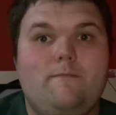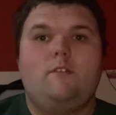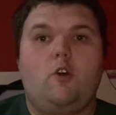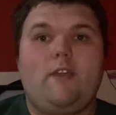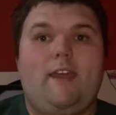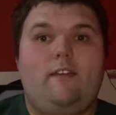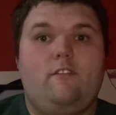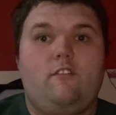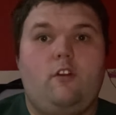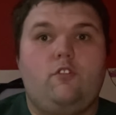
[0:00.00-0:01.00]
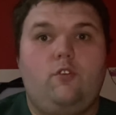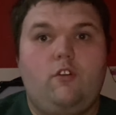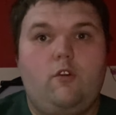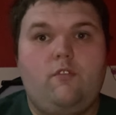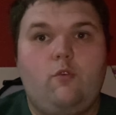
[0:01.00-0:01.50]
Okay, so to
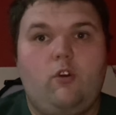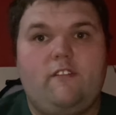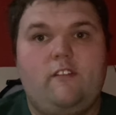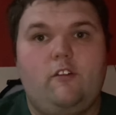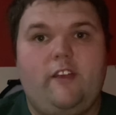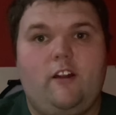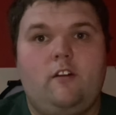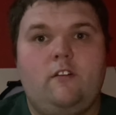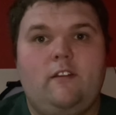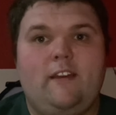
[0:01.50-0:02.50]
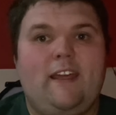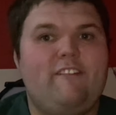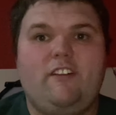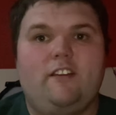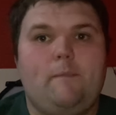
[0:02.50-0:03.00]
those who are still here and
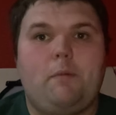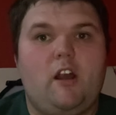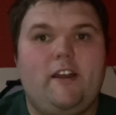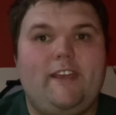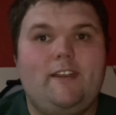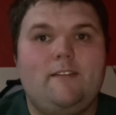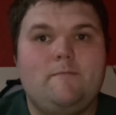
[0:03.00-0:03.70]
haven't departed,